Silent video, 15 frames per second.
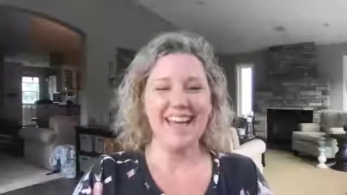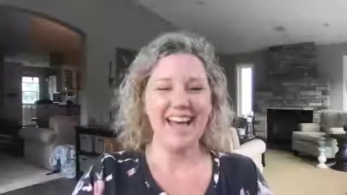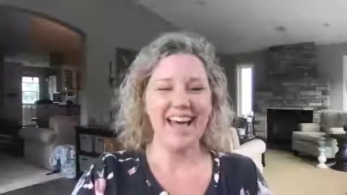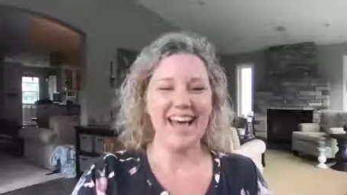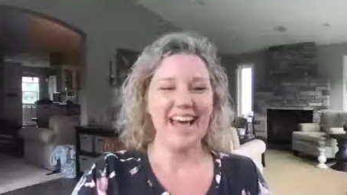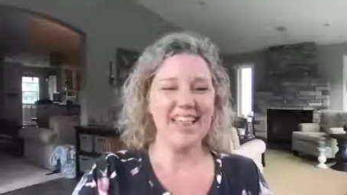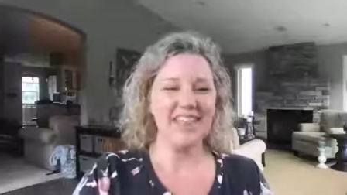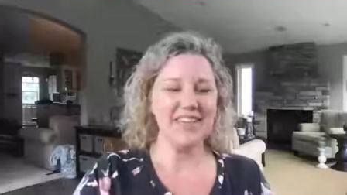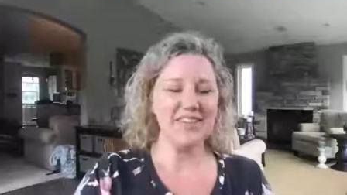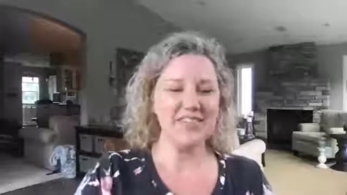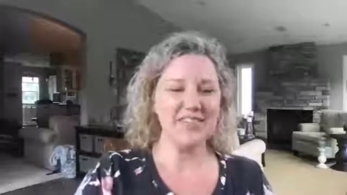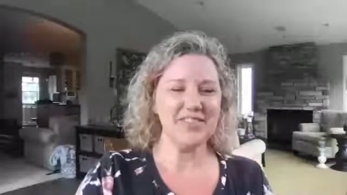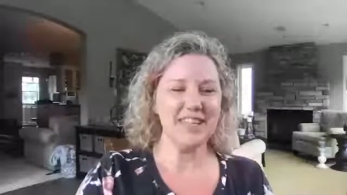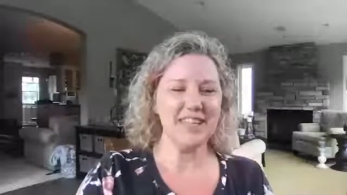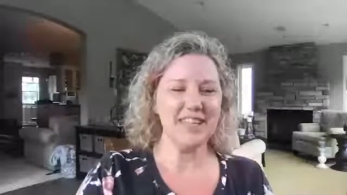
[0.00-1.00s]
And the
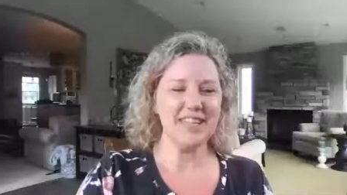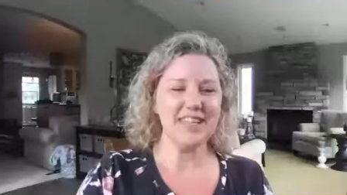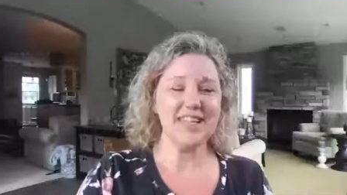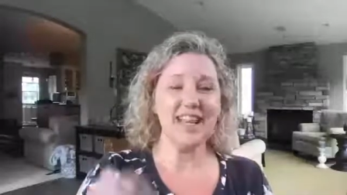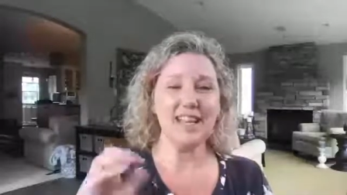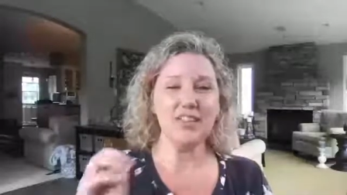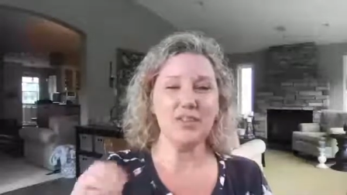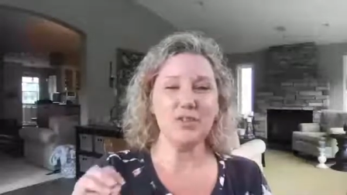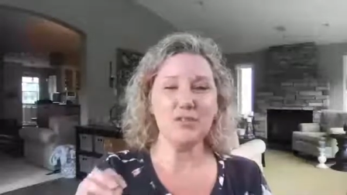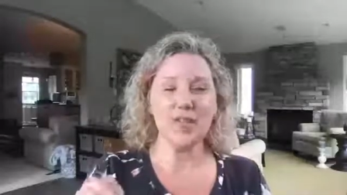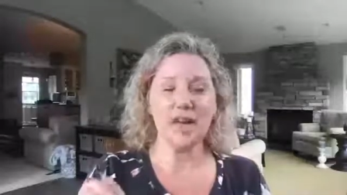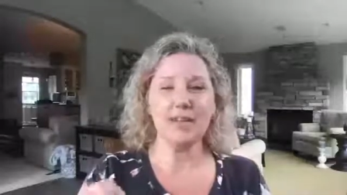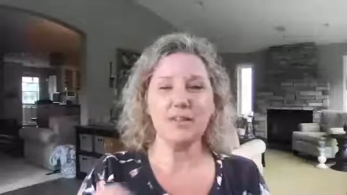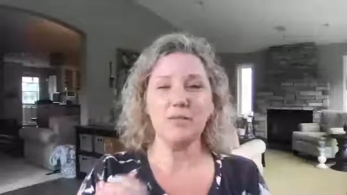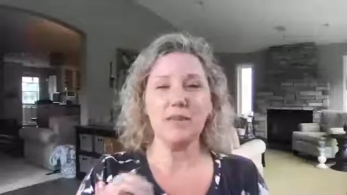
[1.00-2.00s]
reason I do
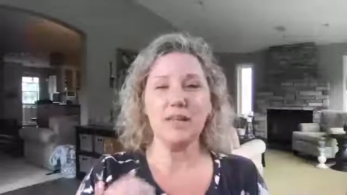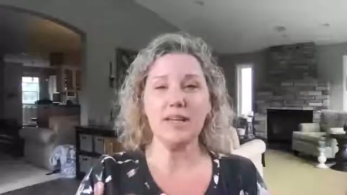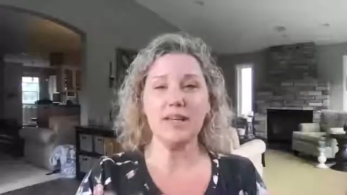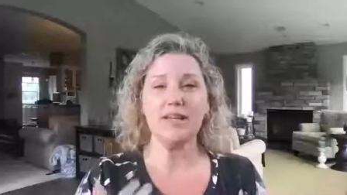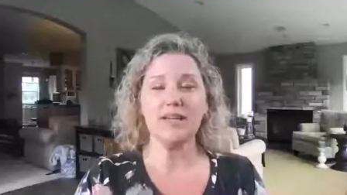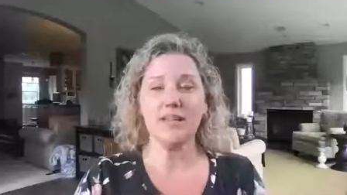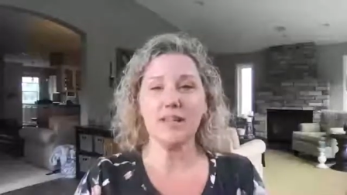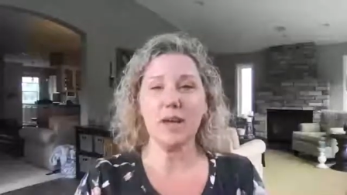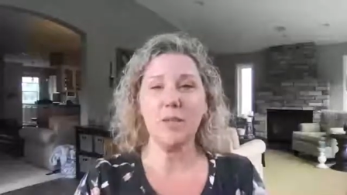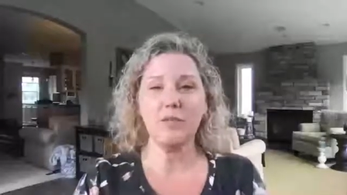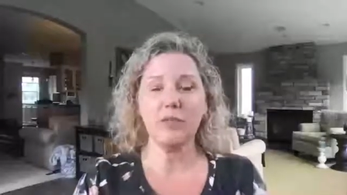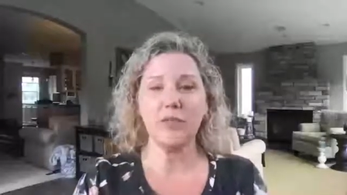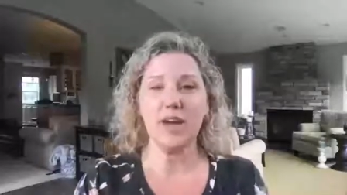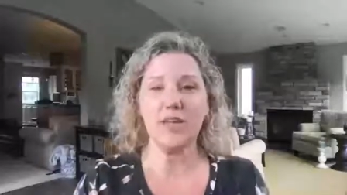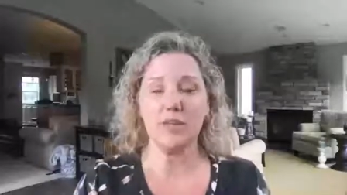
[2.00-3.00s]
that is because some
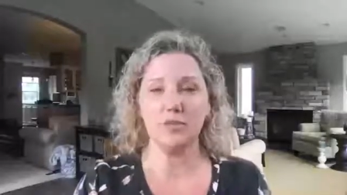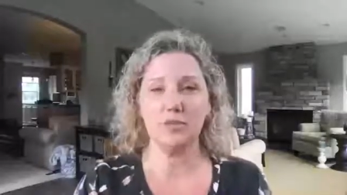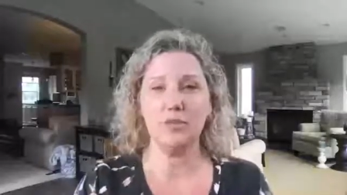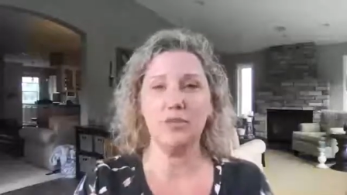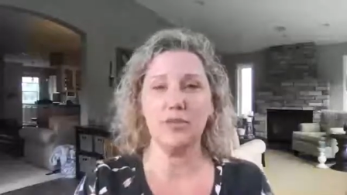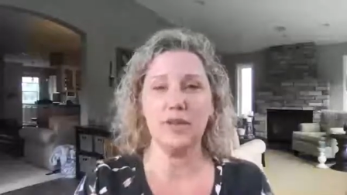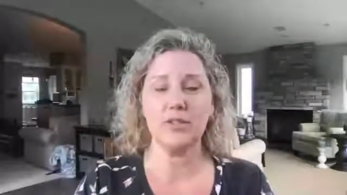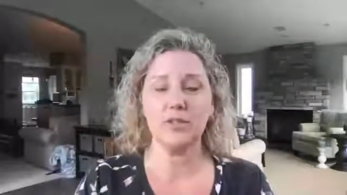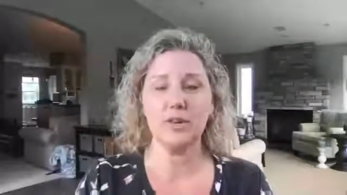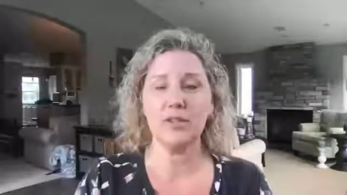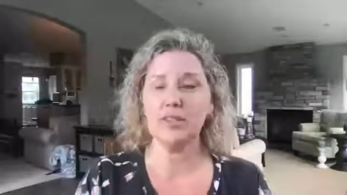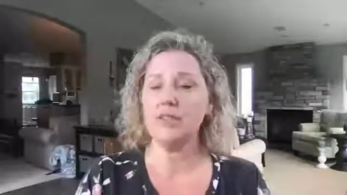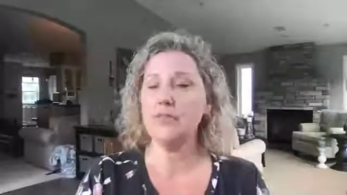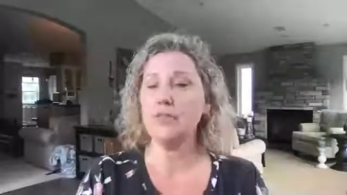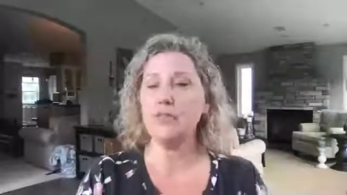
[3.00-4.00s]
fast food
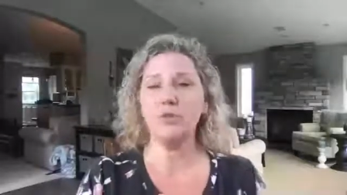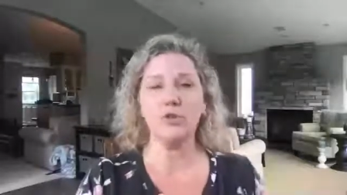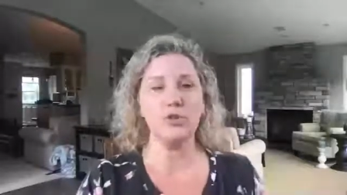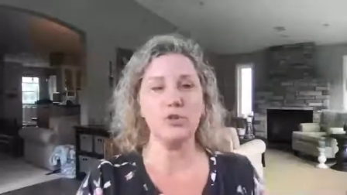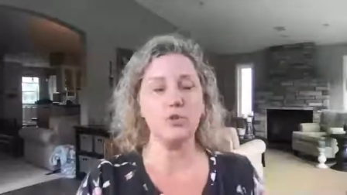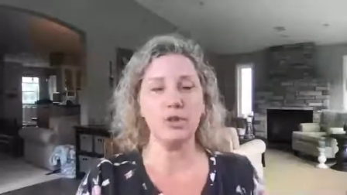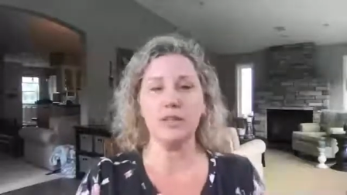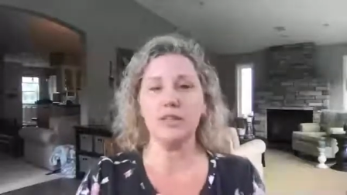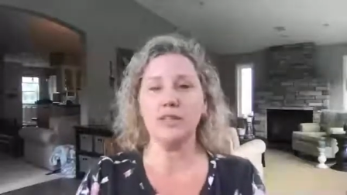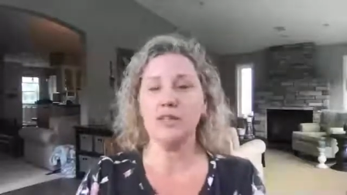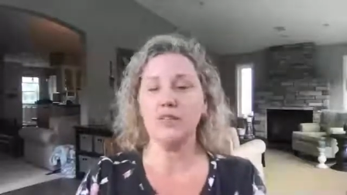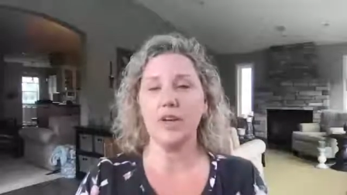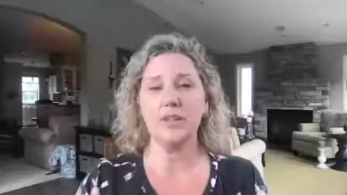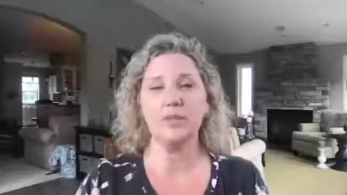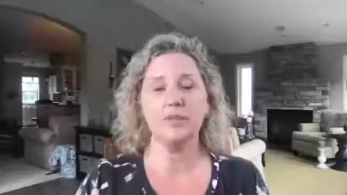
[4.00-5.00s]
restaurants, even though you're going to these
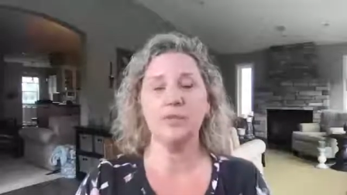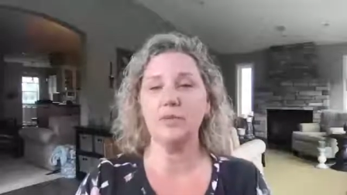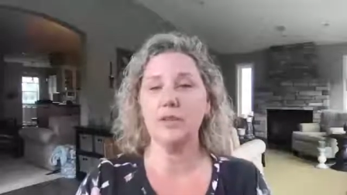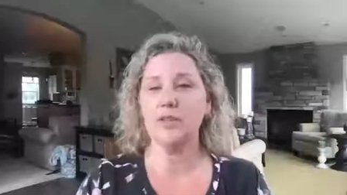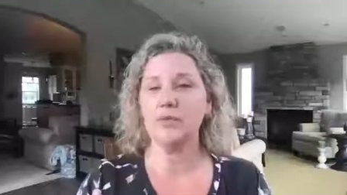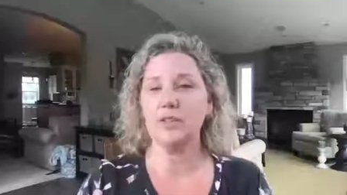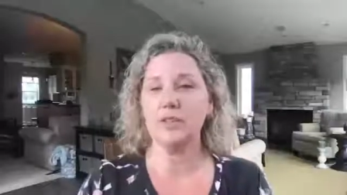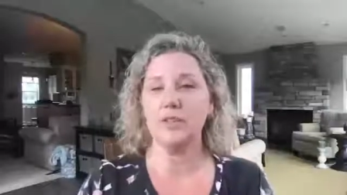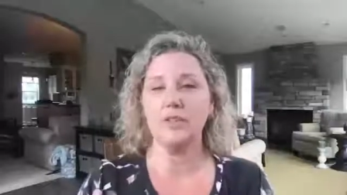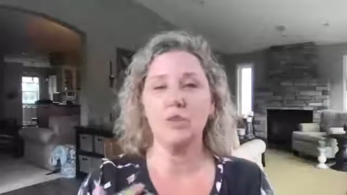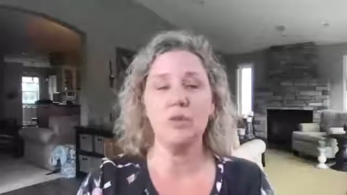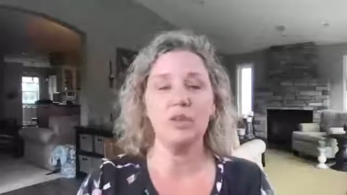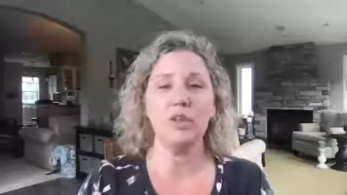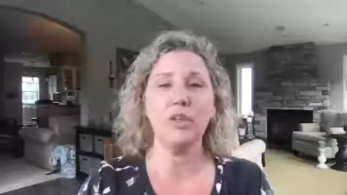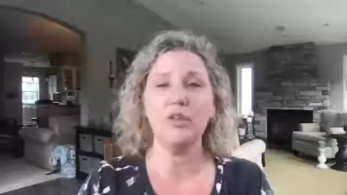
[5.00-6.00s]
fast food restaurants and you
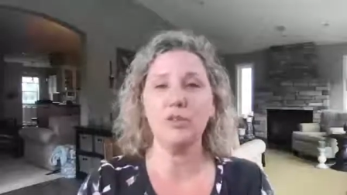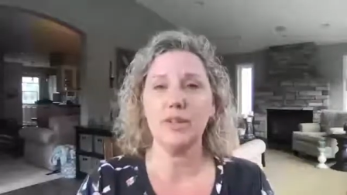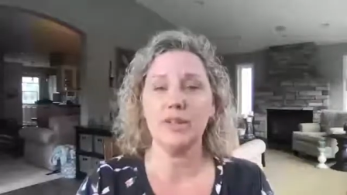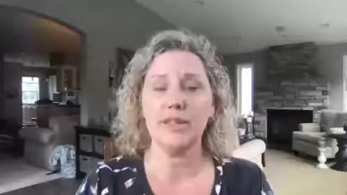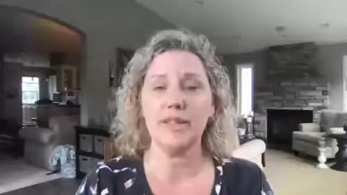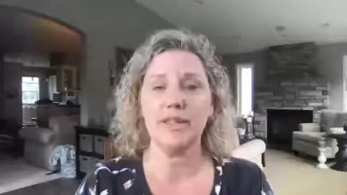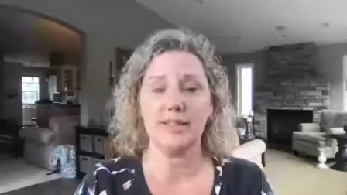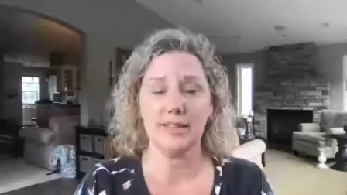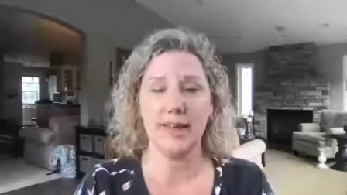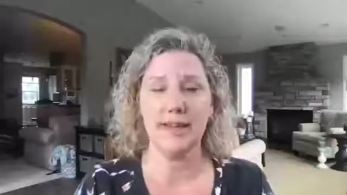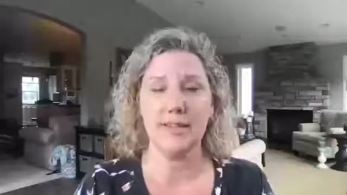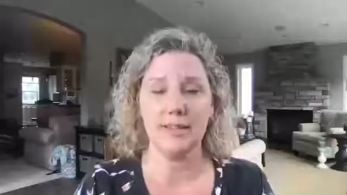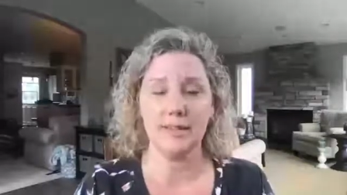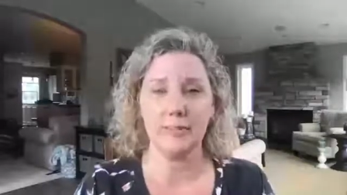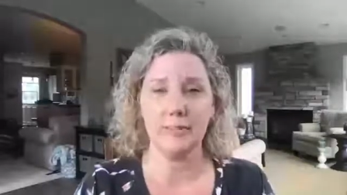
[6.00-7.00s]
think you're getting a
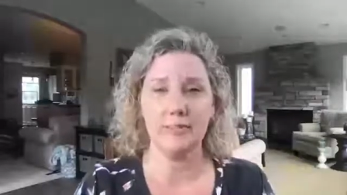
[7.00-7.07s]
salad,